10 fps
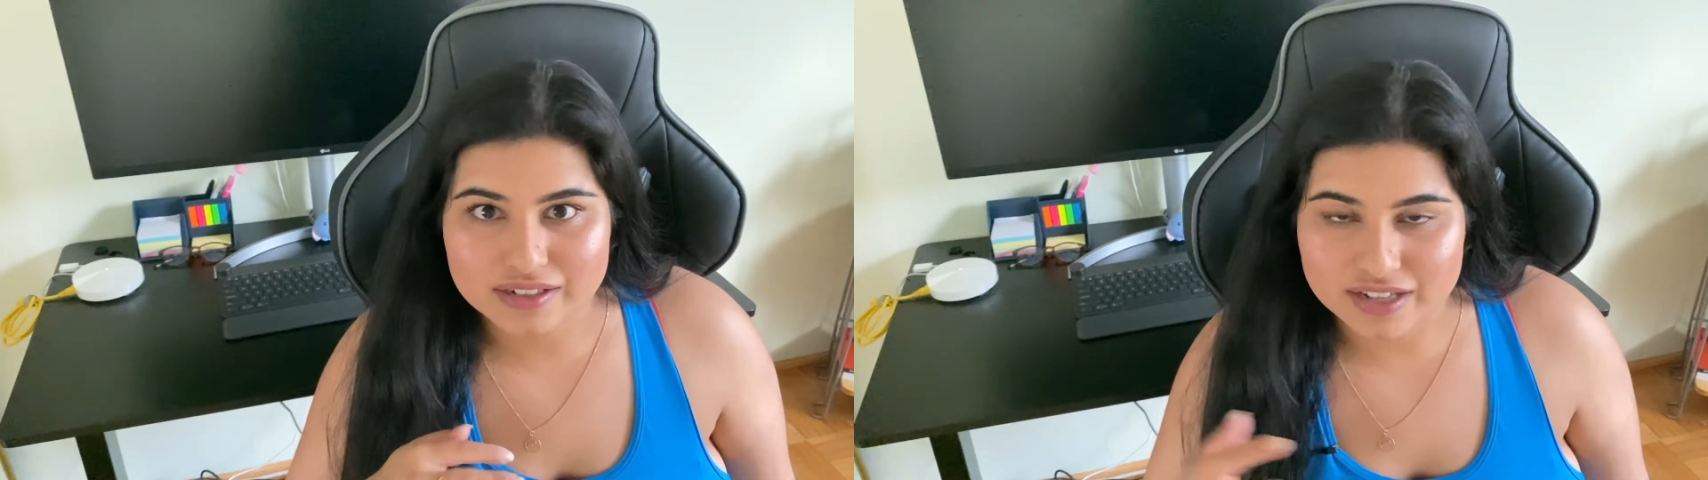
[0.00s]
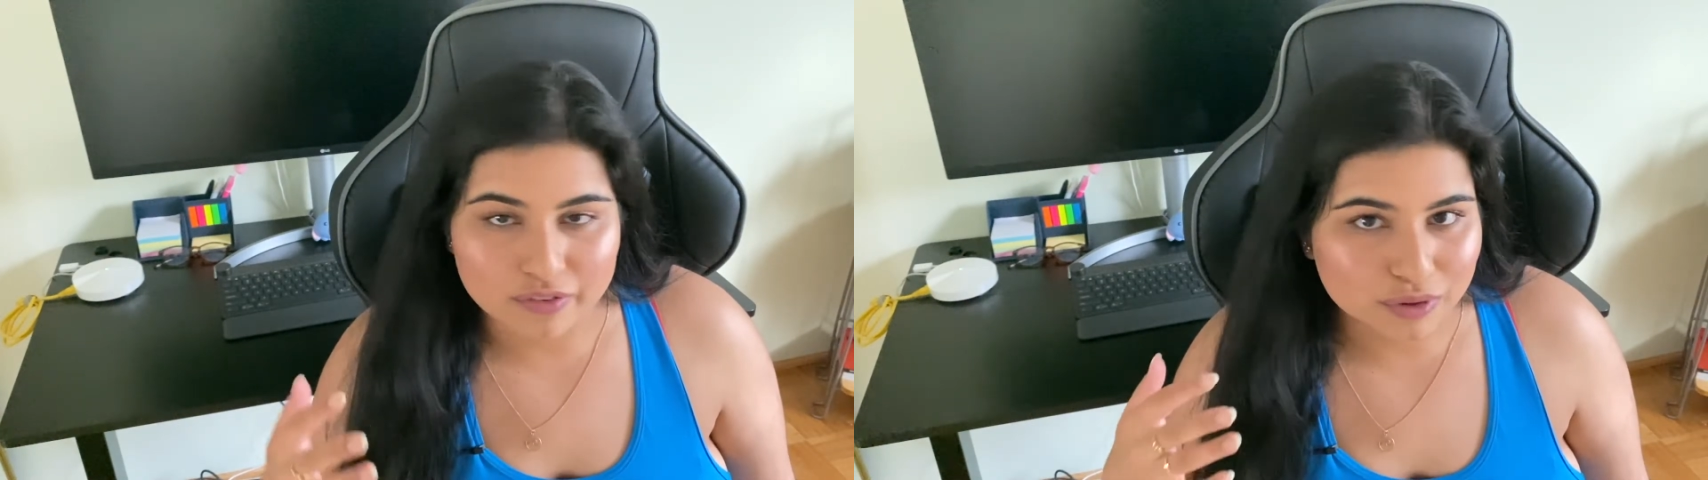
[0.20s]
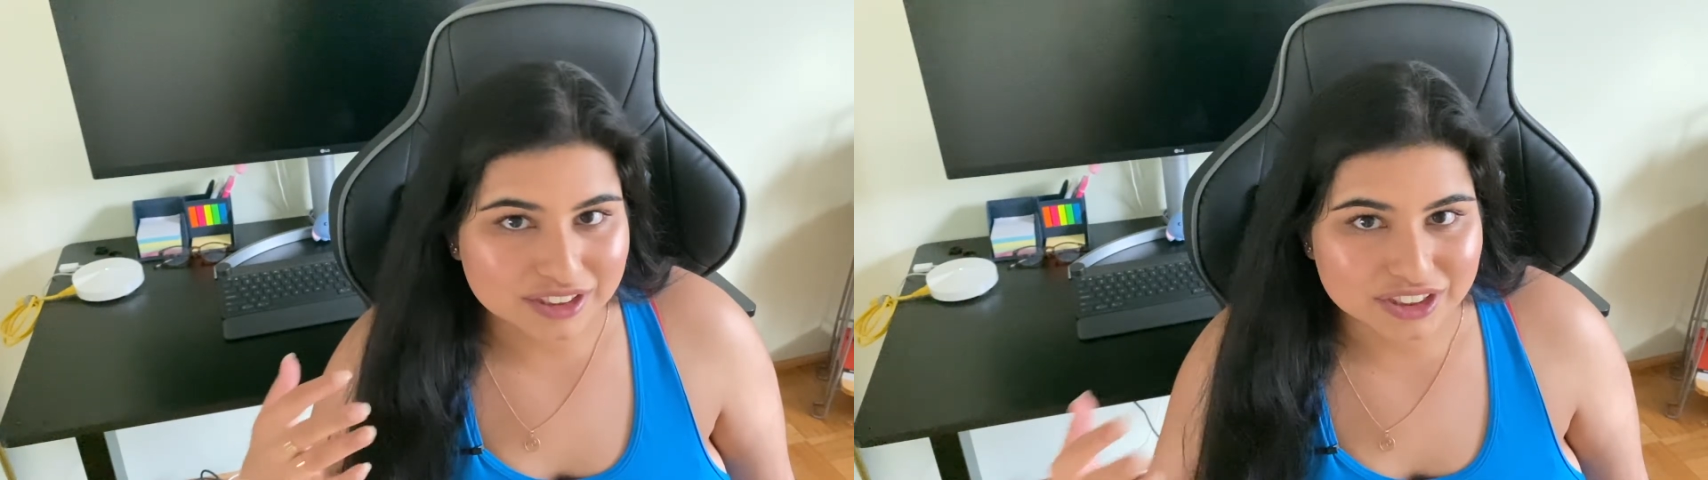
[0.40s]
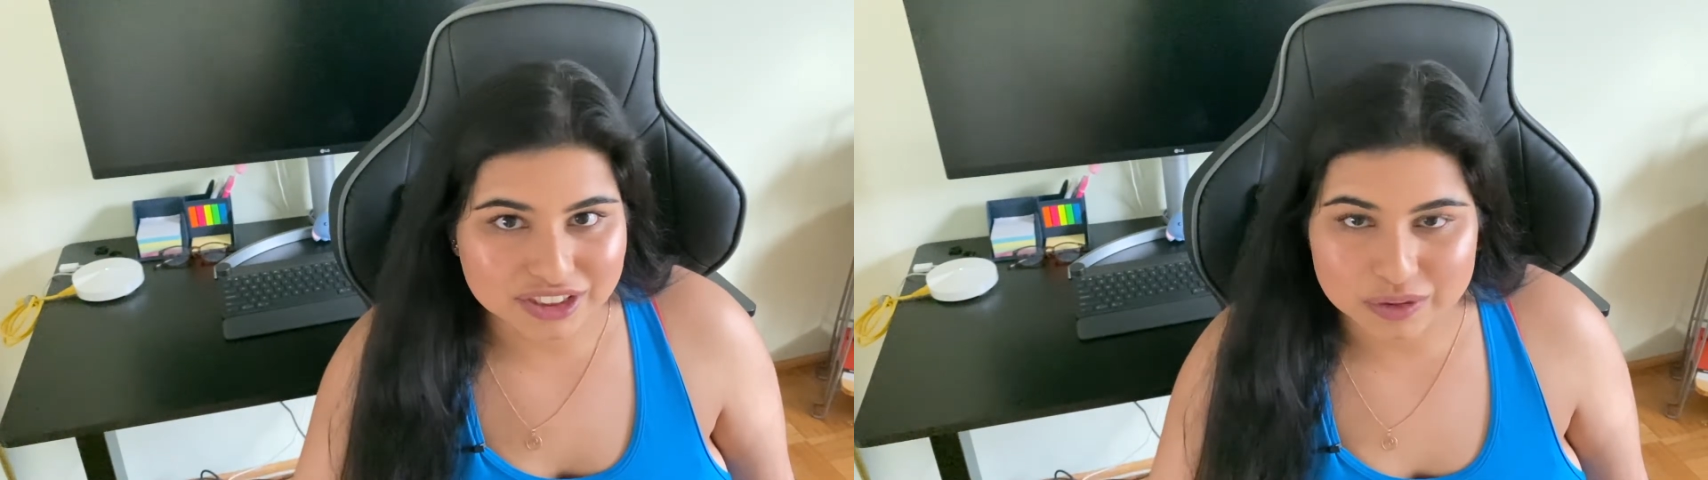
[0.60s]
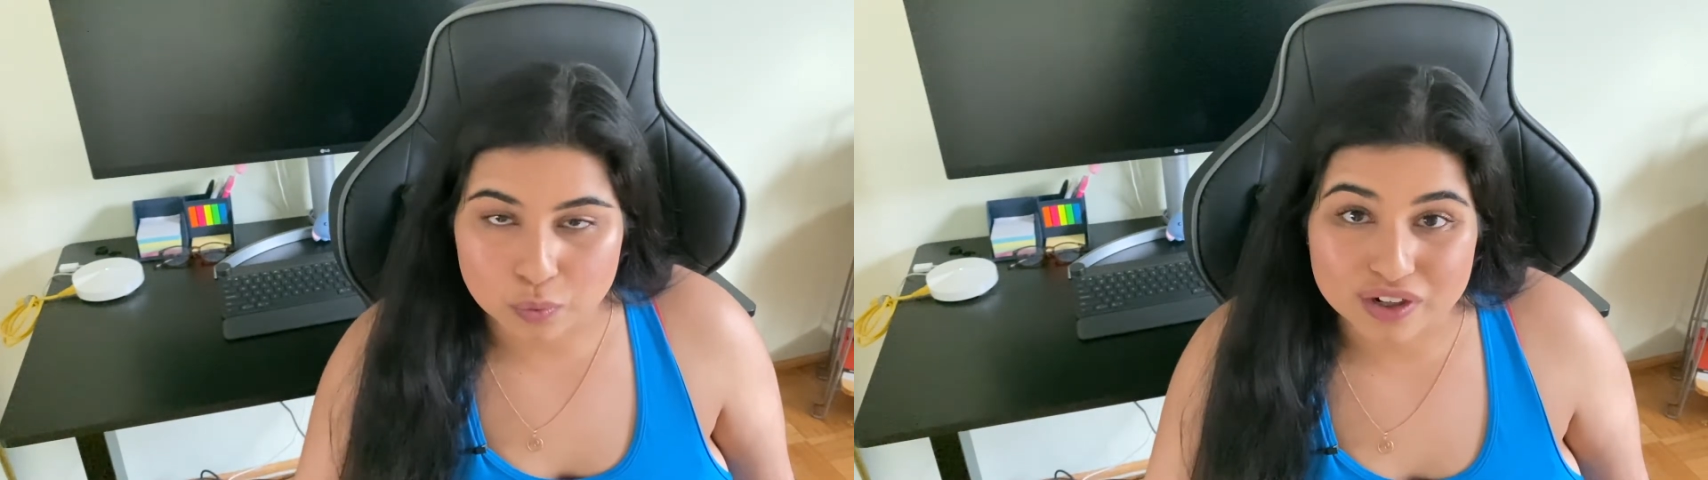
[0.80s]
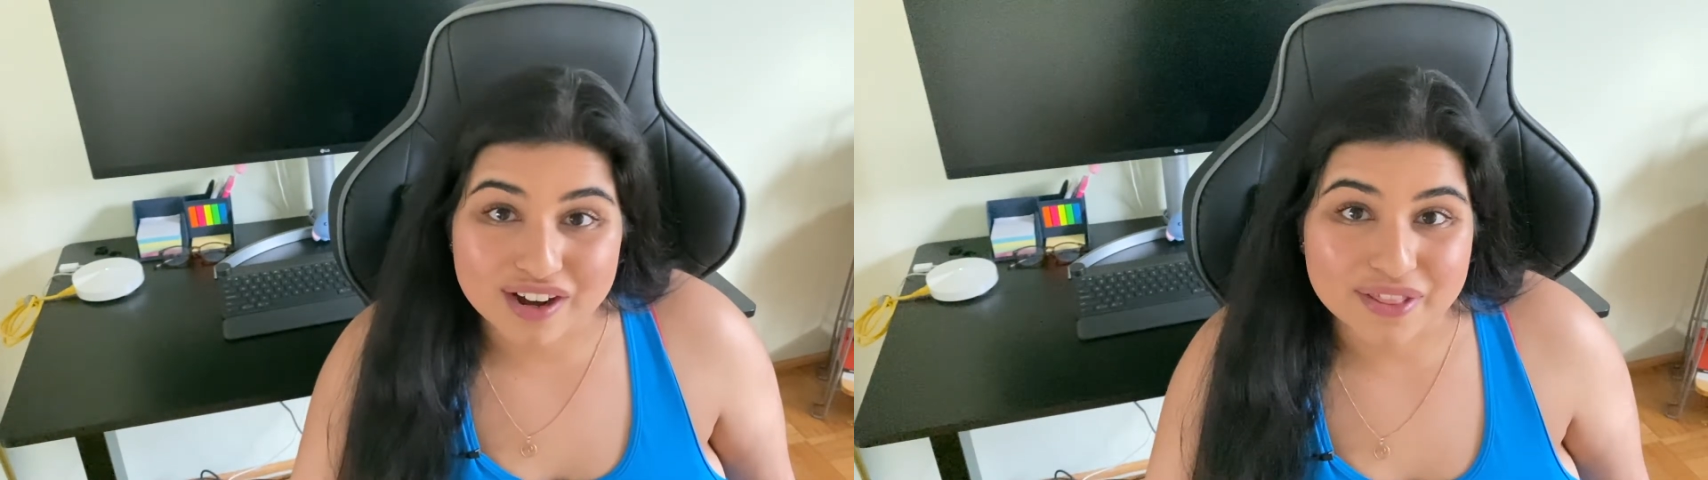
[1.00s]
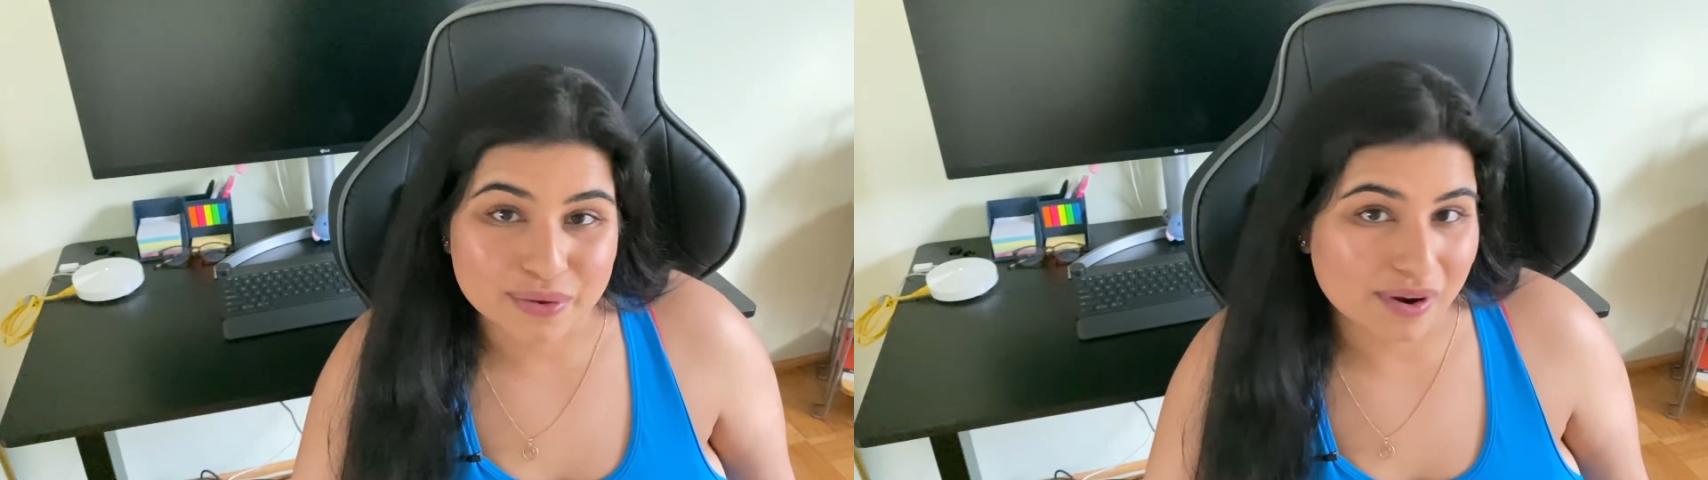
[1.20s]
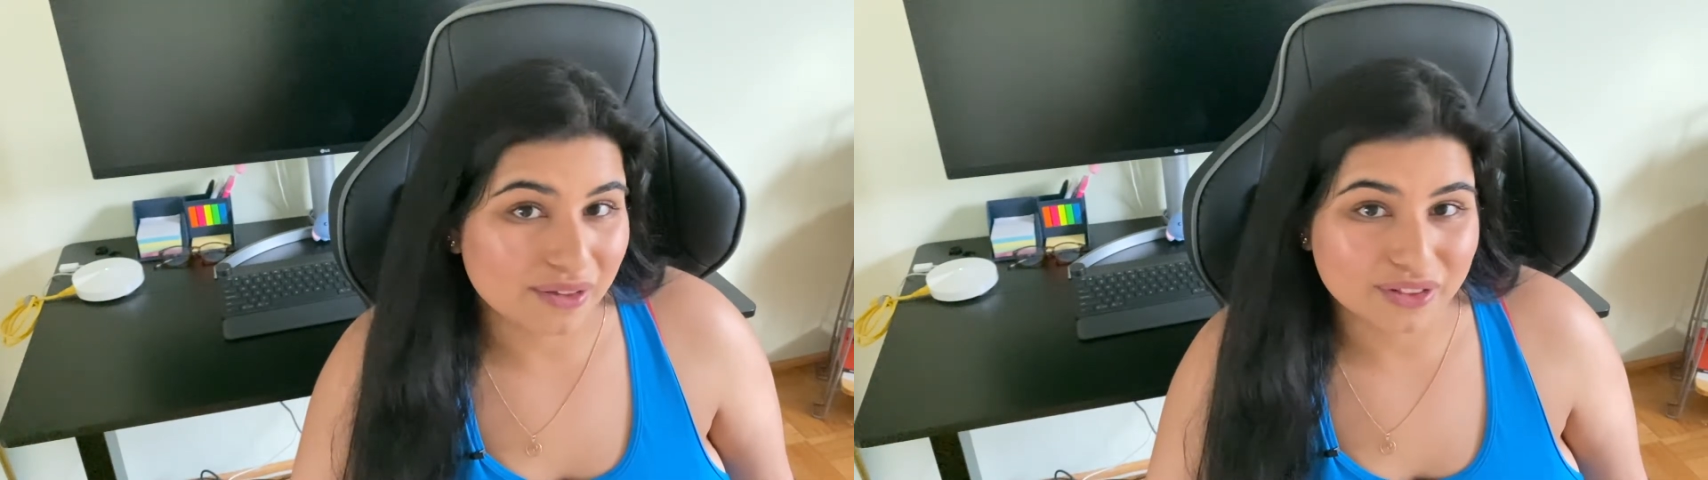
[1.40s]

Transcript: software engineers work on throughout